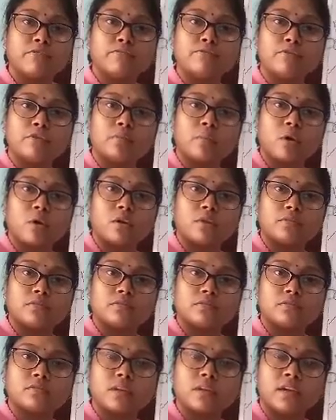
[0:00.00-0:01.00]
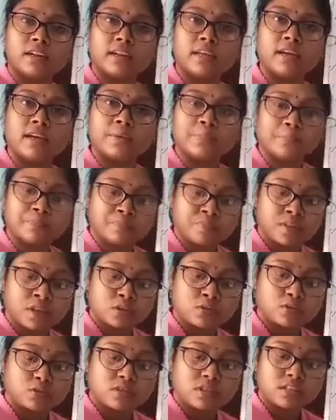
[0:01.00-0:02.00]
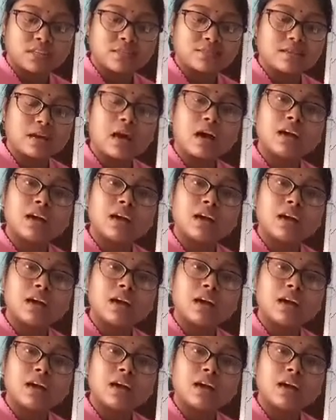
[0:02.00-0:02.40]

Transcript: football. Clear? So these